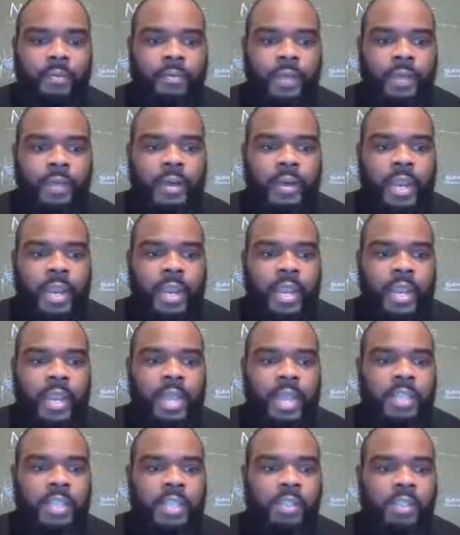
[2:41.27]
All right.
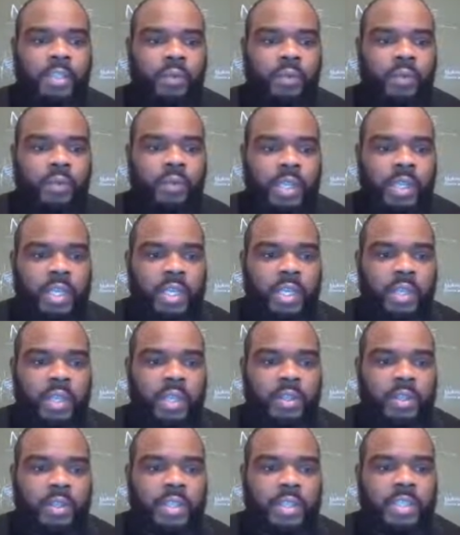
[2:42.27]
So if we click
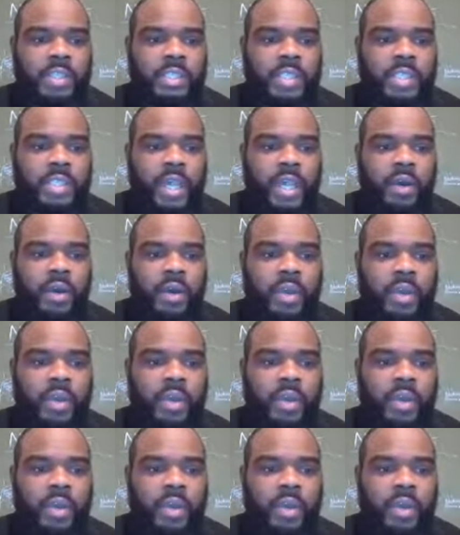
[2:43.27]
on this cell